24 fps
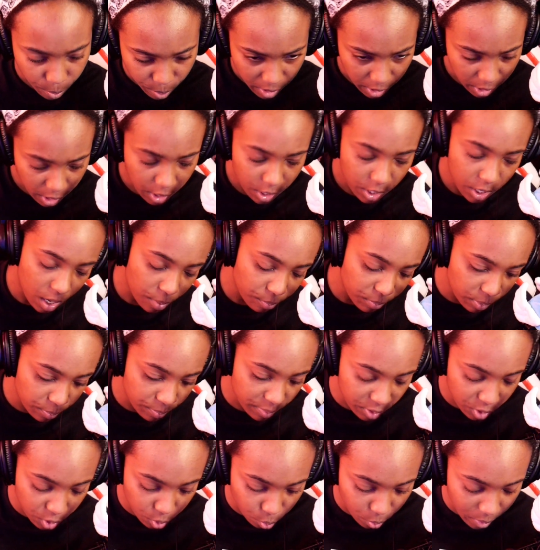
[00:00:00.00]
Pick a number
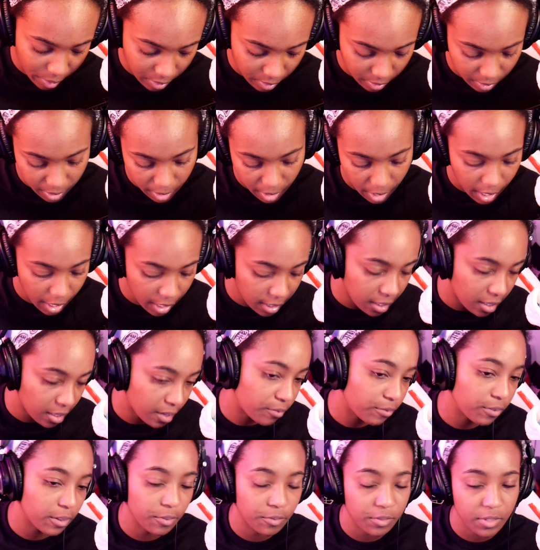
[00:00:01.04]
between 10 and
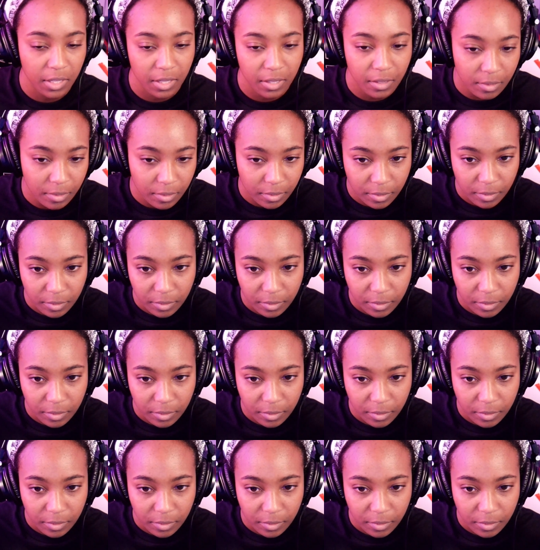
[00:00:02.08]
50.